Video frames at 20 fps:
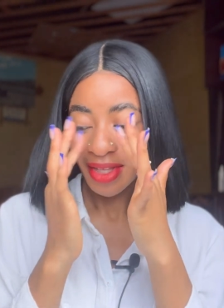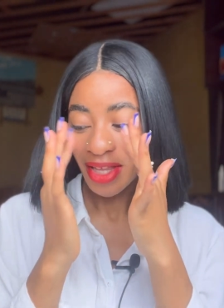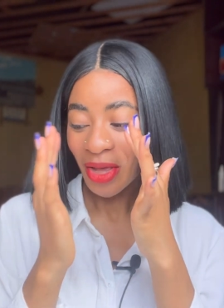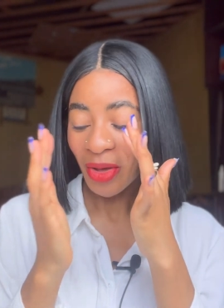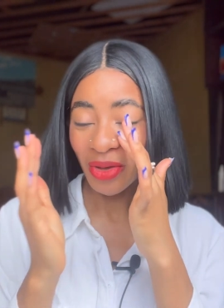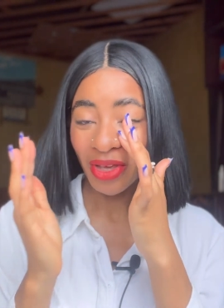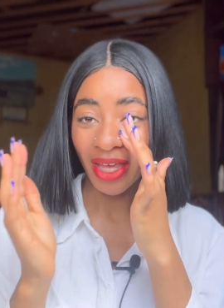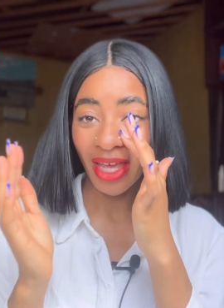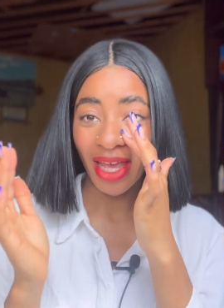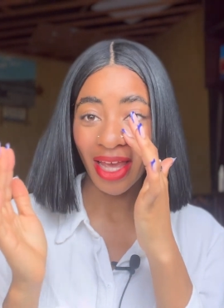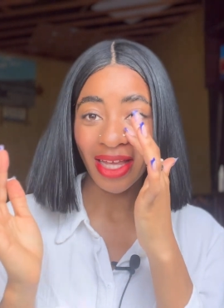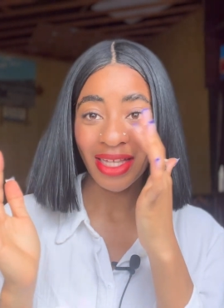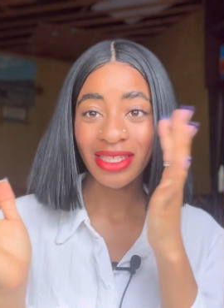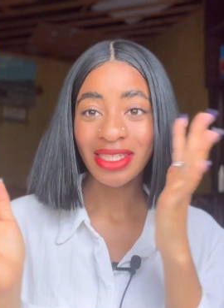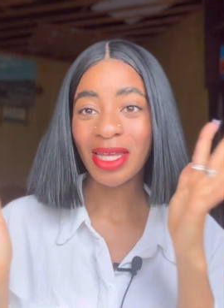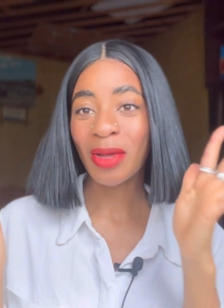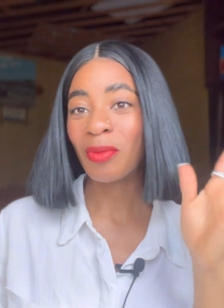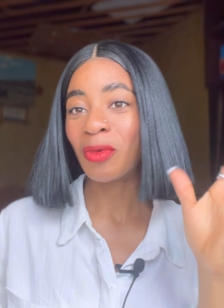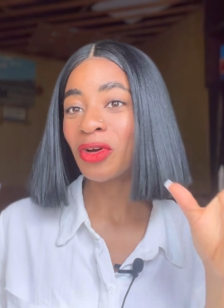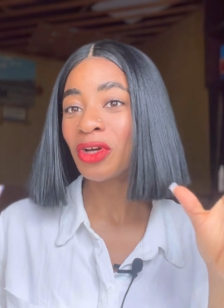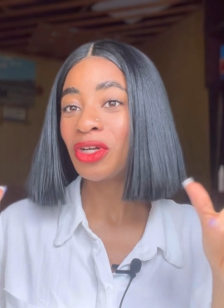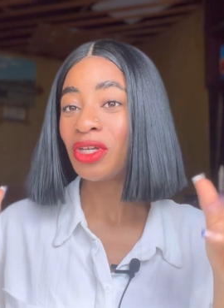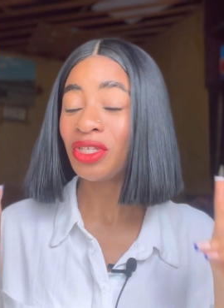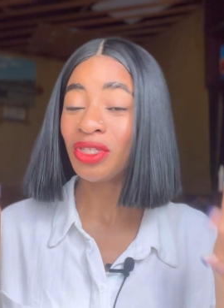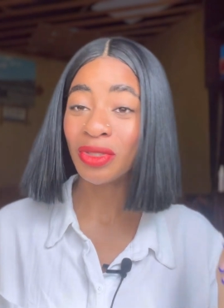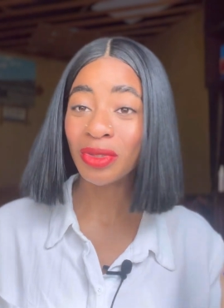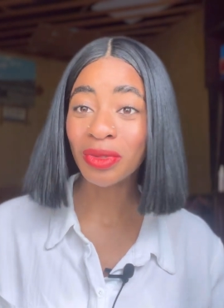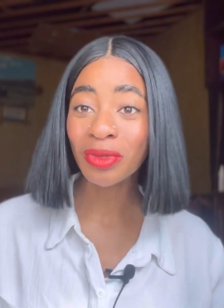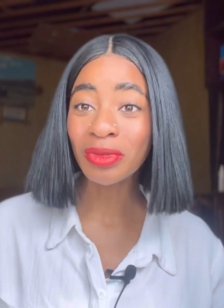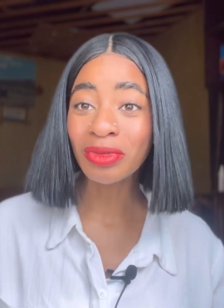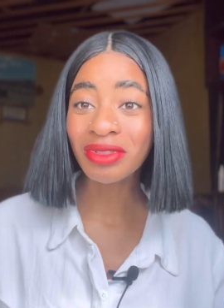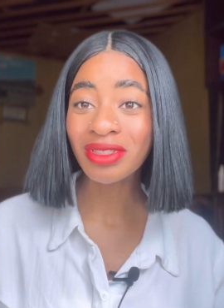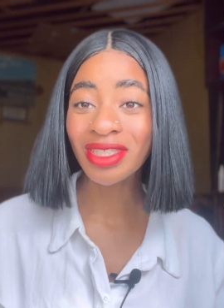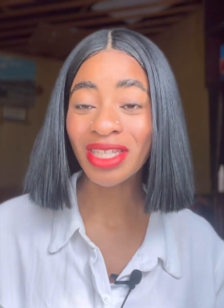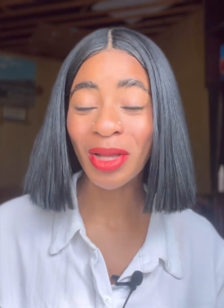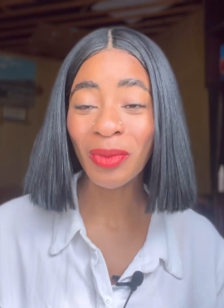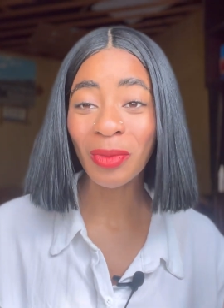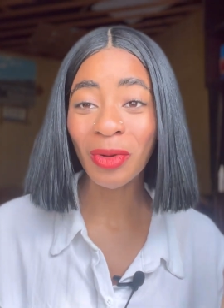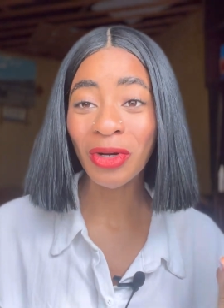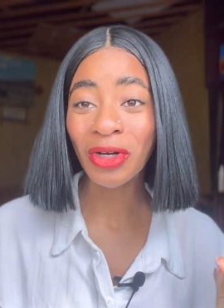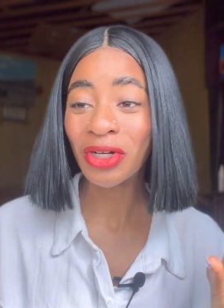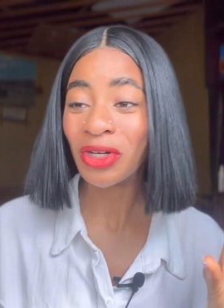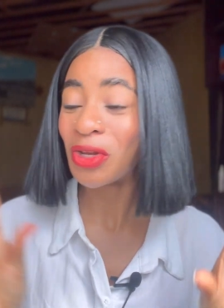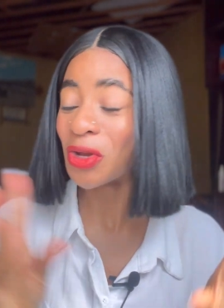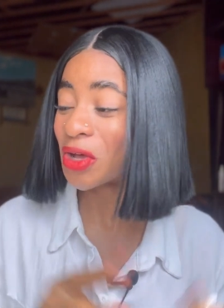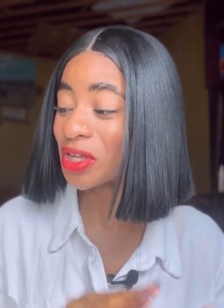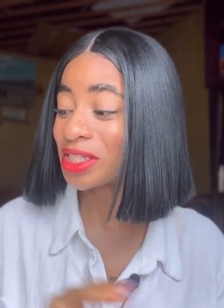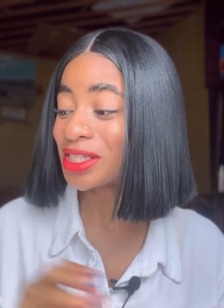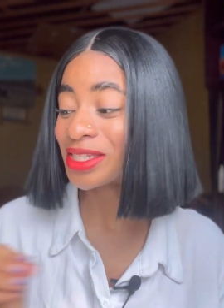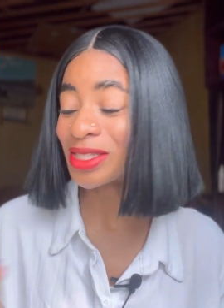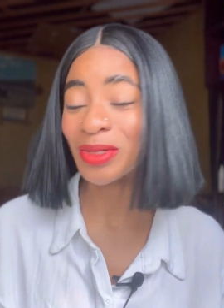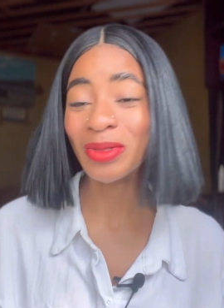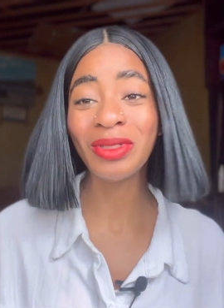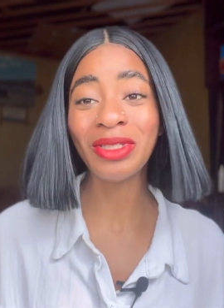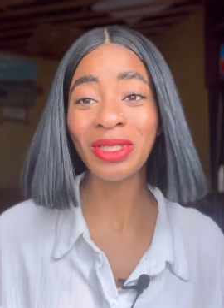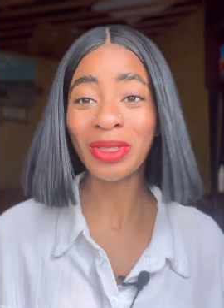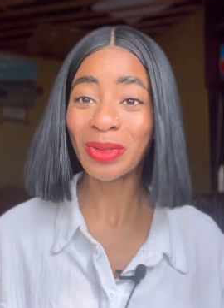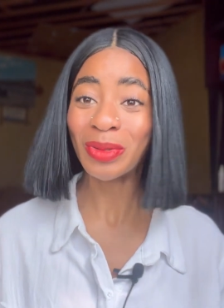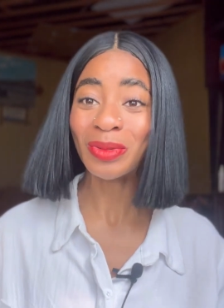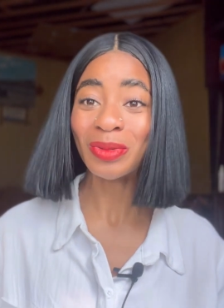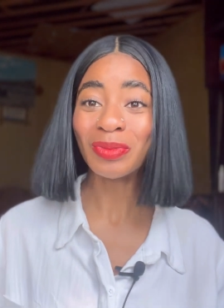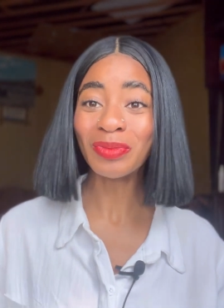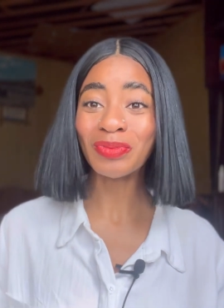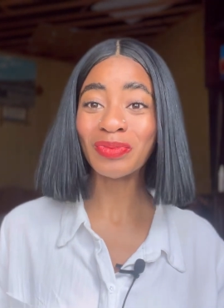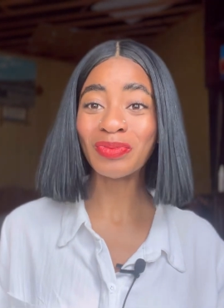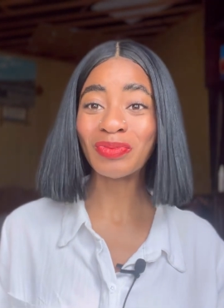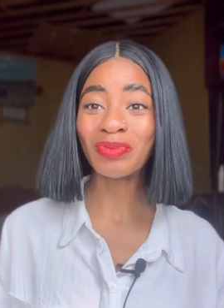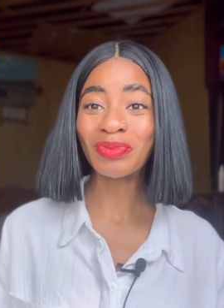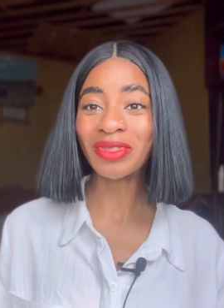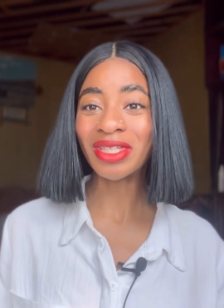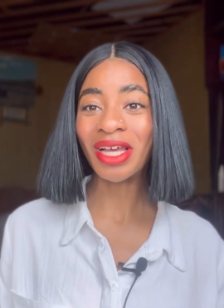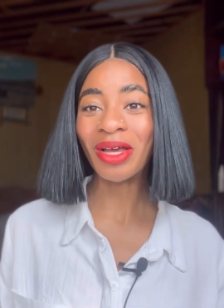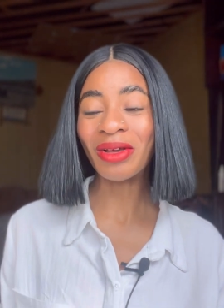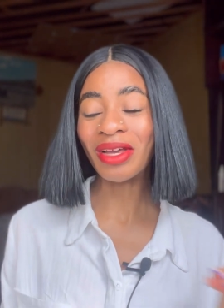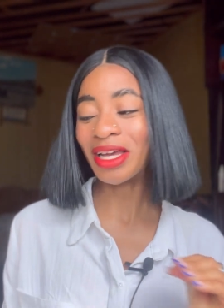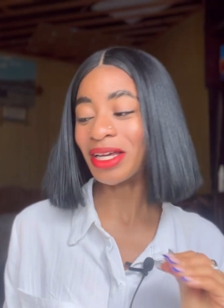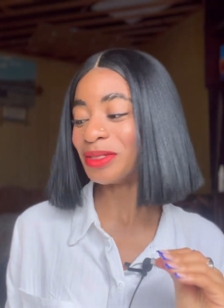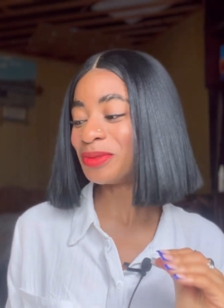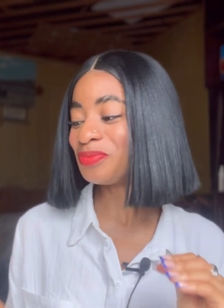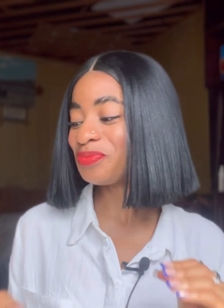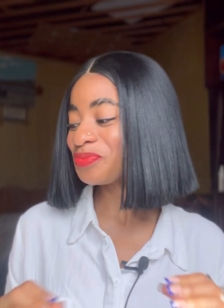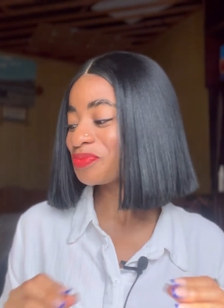okay some are new some are not so new okay